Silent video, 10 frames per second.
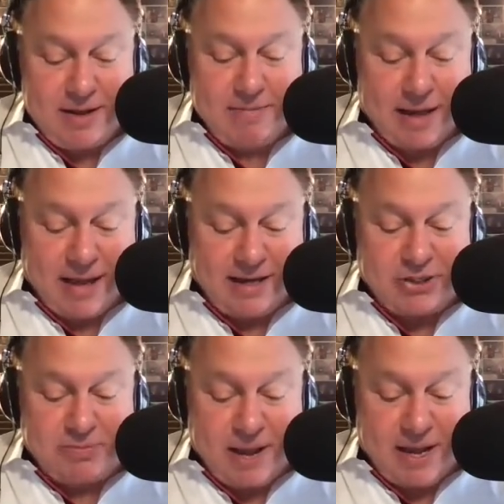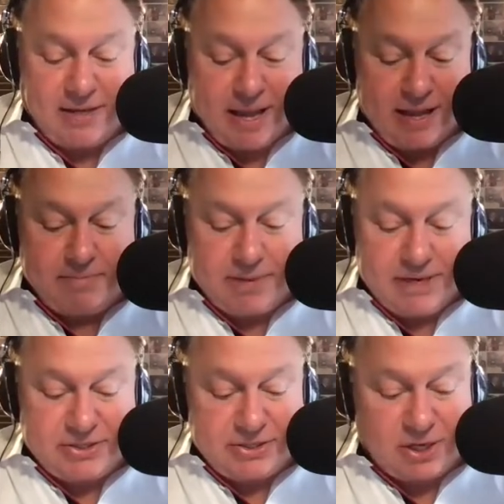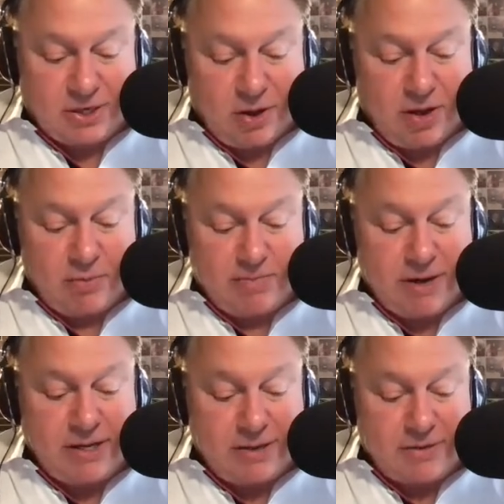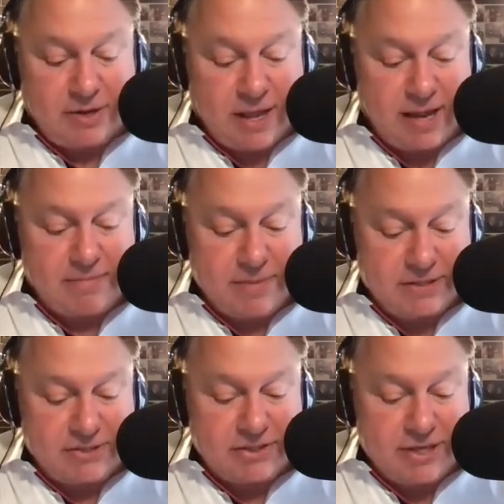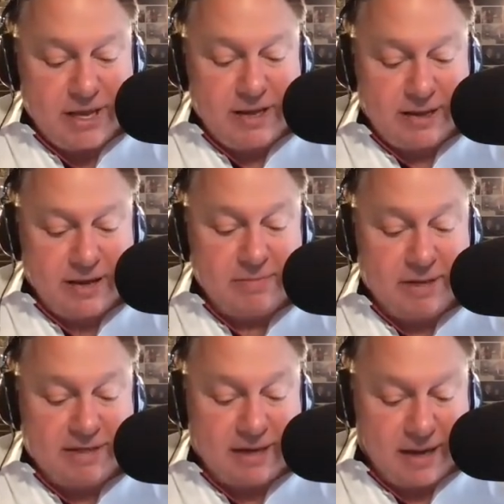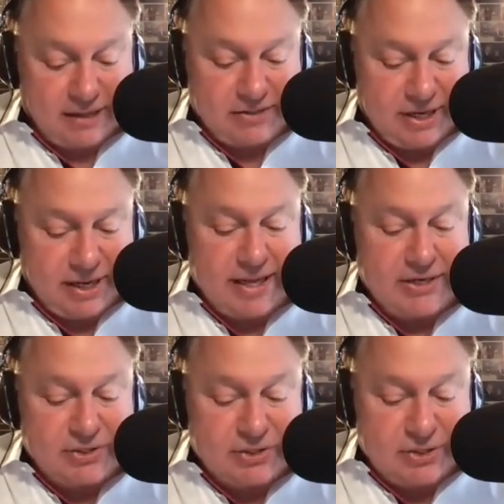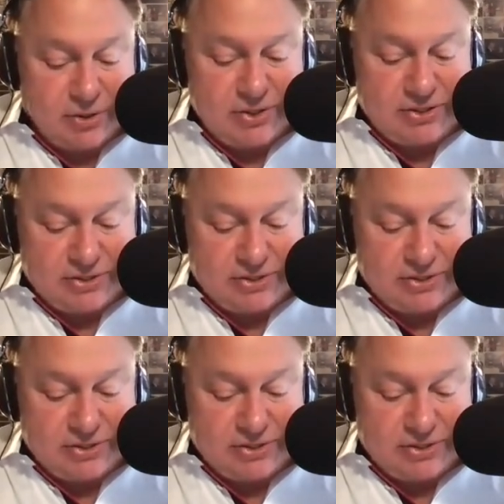Packaged pancake mixes, along with many other cake mixes, can be toxic in certain